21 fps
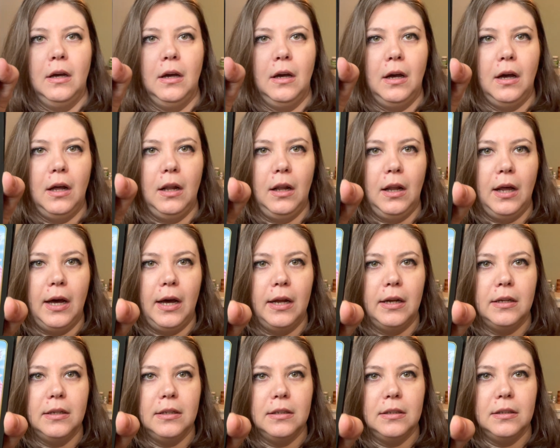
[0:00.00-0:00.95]
a
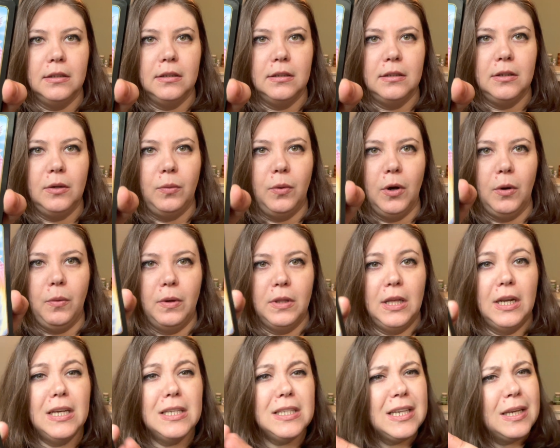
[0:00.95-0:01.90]
lot to work with.
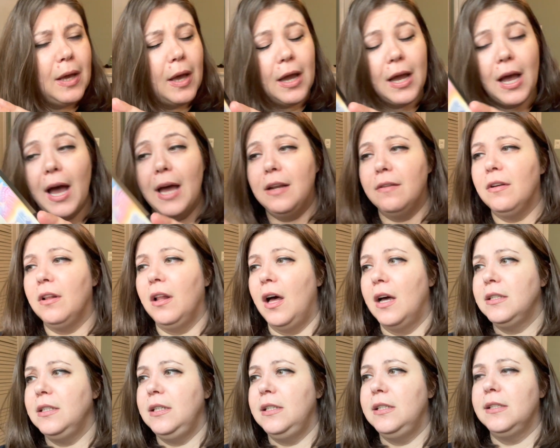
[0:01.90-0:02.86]
It is a kind of
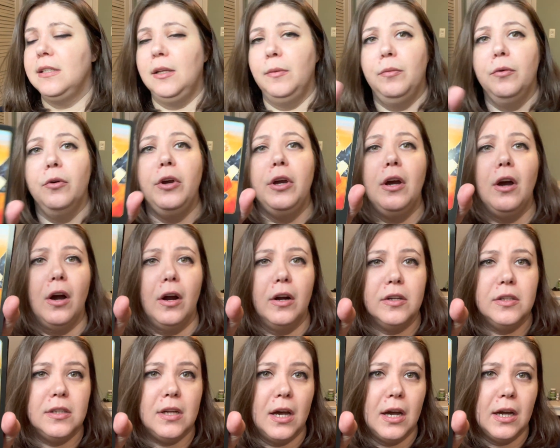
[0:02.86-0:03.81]
glossy, slippery
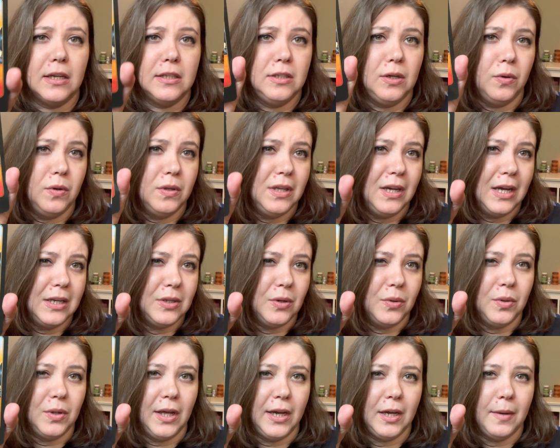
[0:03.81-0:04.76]
cardstock. It's the only thing I
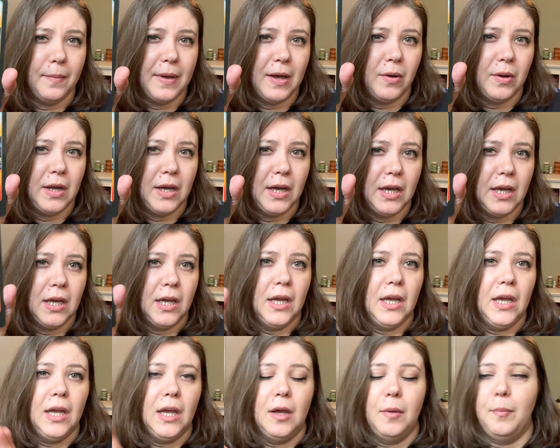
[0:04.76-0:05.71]
don't like about it,
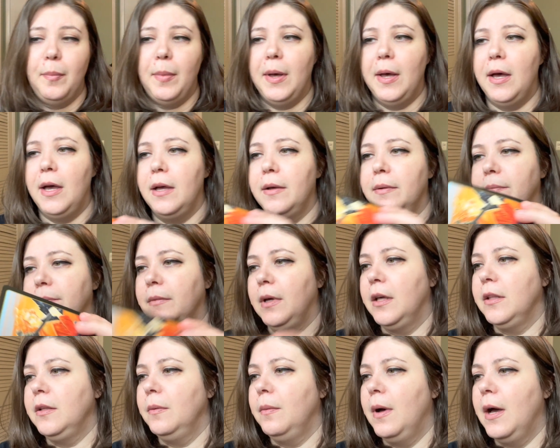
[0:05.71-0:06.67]
but
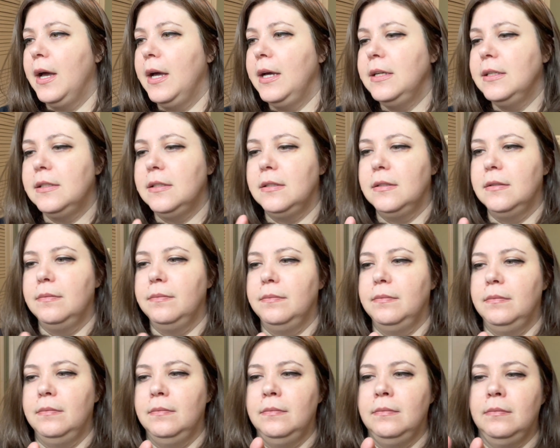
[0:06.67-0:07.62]
otherwise,
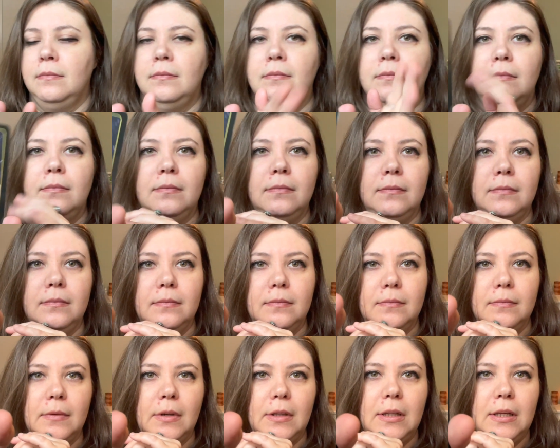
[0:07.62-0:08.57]

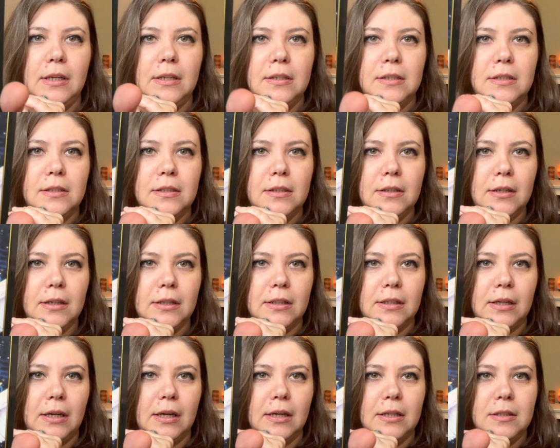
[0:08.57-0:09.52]
I think just look at
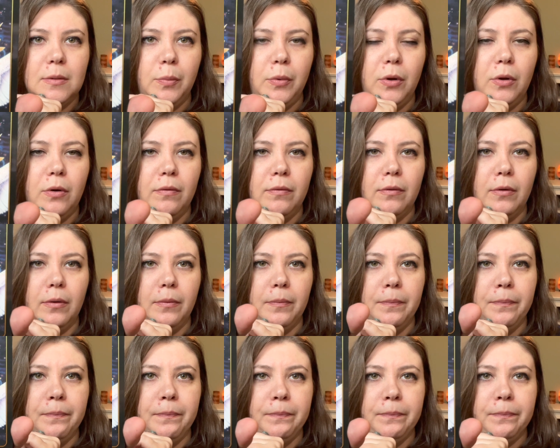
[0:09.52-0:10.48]
that. It's beautiful.
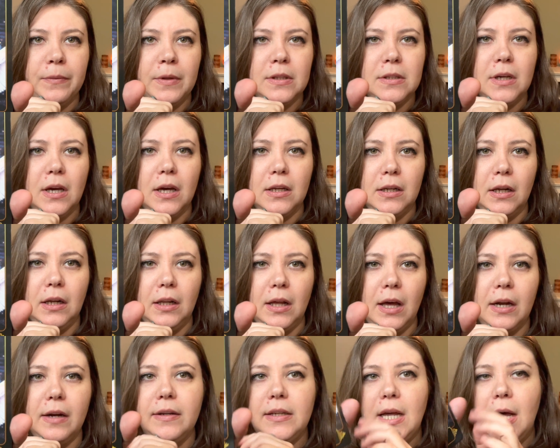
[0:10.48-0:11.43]
It's got a
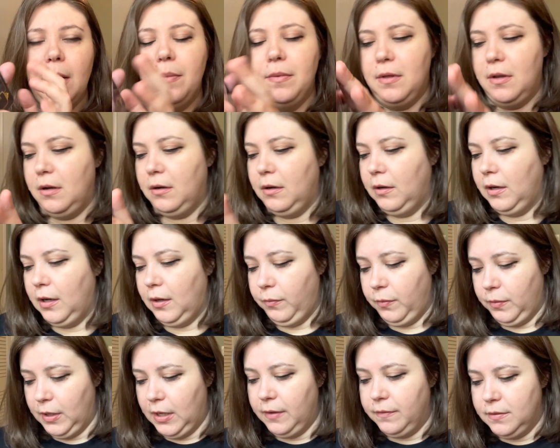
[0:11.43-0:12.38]
lot of depth and
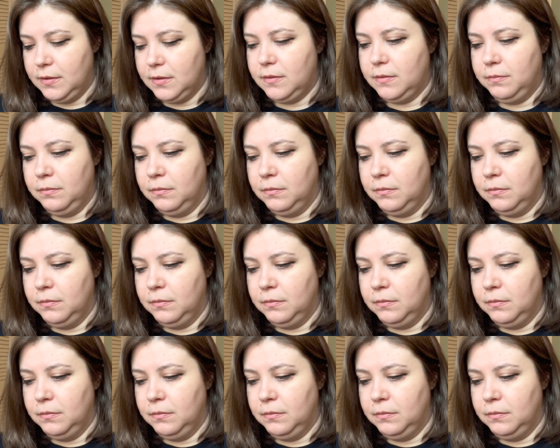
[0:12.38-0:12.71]
gives